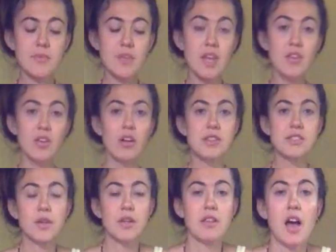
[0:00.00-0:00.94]
there are
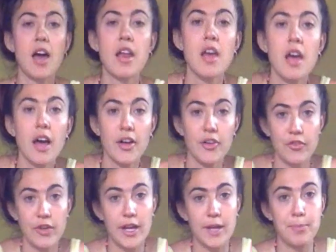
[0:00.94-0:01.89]
also a lot of
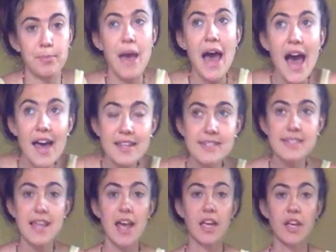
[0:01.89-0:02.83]
paths
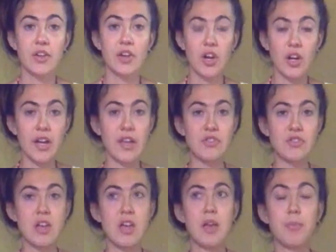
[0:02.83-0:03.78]
that
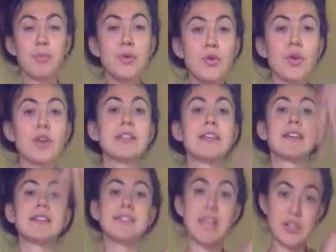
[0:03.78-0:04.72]
encourage purely
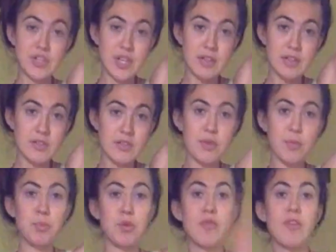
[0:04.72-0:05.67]
ascension, so
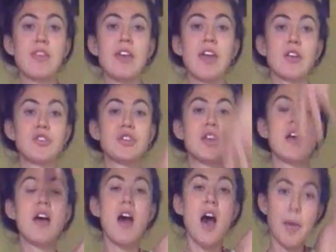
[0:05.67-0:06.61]
moving the energy
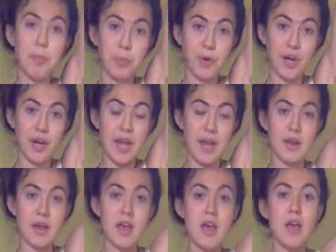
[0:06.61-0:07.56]
upward
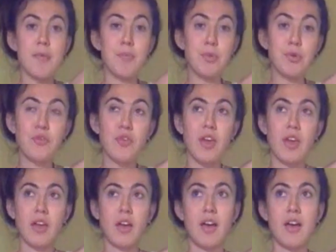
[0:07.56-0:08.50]
and
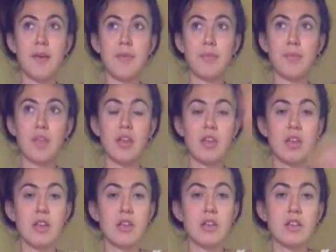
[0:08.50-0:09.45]
moving,
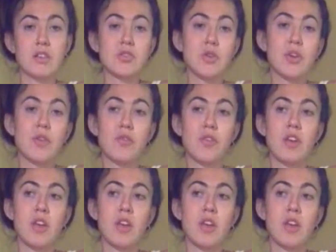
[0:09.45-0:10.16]
sort of